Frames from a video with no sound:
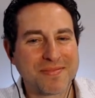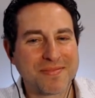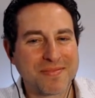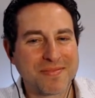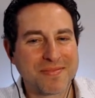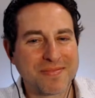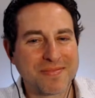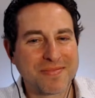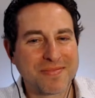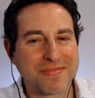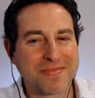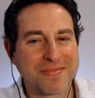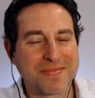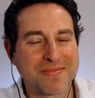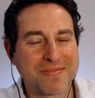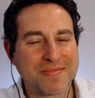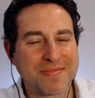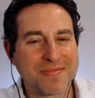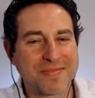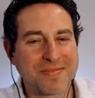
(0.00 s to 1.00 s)

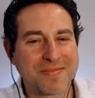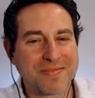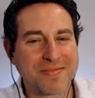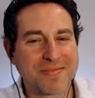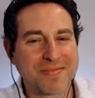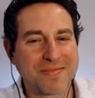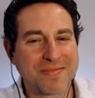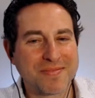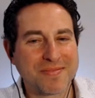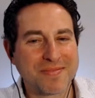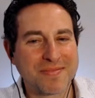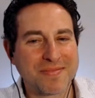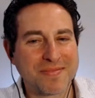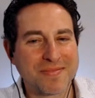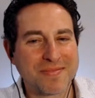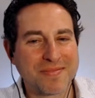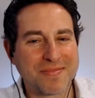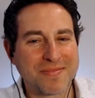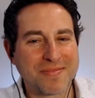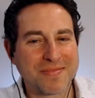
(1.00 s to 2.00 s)

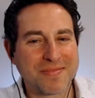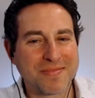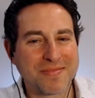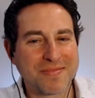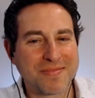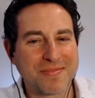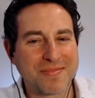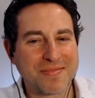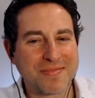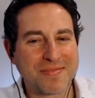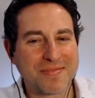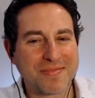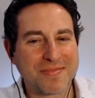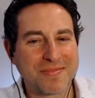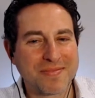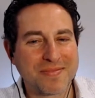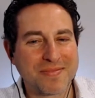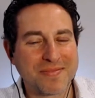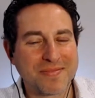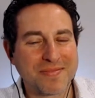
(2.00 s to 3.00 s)

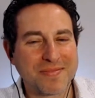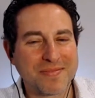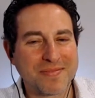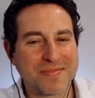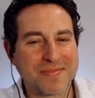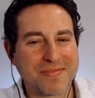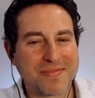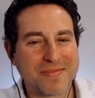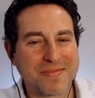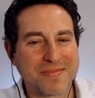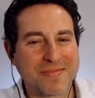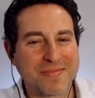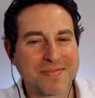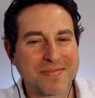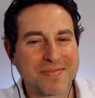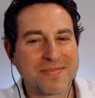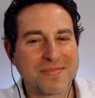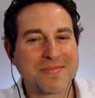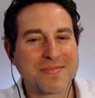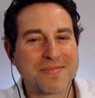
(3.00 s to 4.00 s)

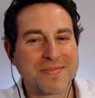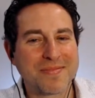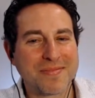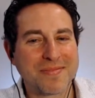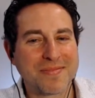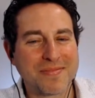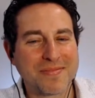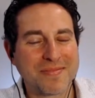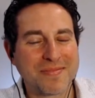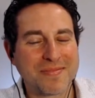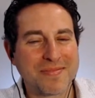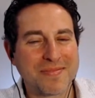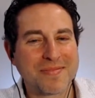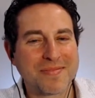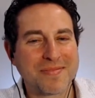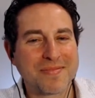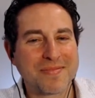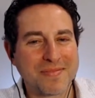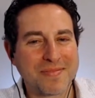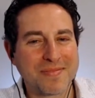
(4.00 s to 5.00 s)

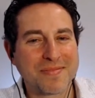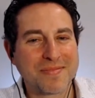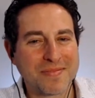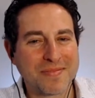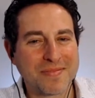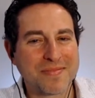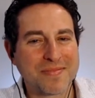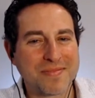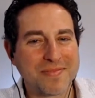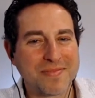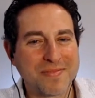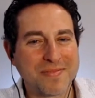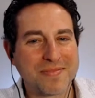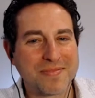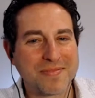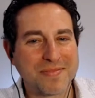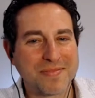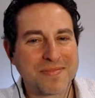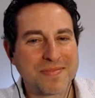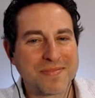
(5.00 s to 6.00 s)

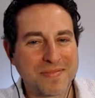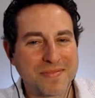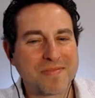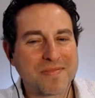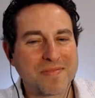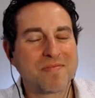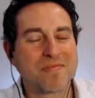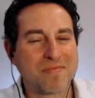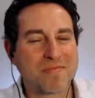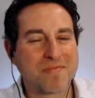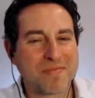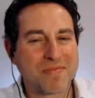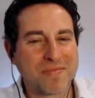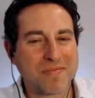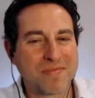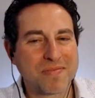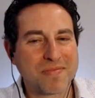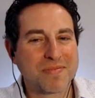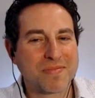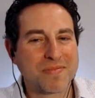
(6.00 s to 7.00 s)

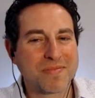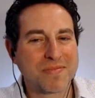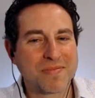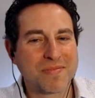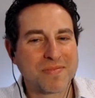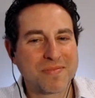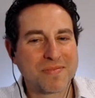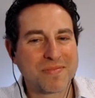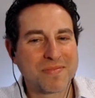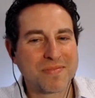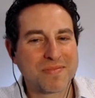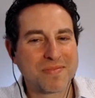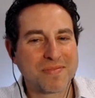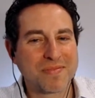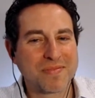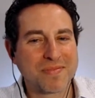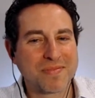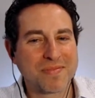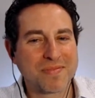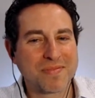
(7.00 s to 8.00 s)
(silent)